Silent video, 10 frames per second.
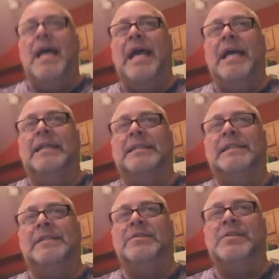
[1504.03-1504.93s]

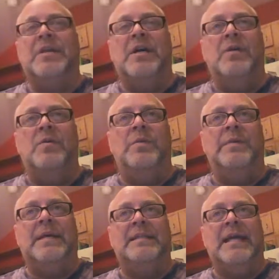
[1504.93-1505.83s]
And years ago,
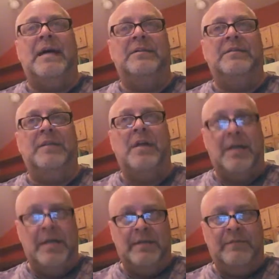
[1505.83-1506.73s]
we went down to
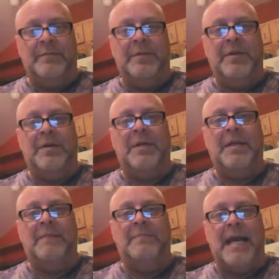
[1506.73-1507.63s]
Florida from New
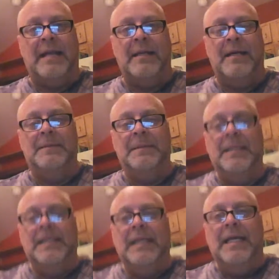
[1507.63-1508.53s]
York and back up.
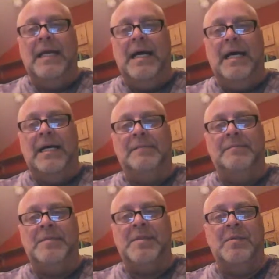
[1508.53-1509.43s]

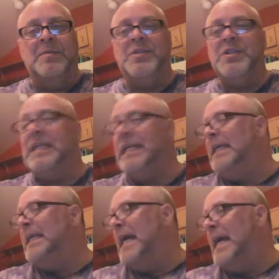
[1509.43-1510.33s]
So
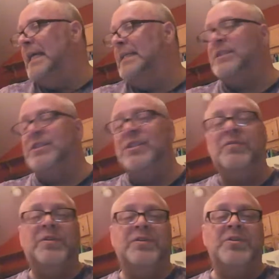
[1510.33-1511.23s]
she's
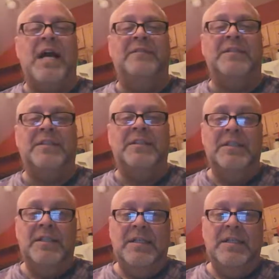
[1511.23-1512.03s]
a real traveler.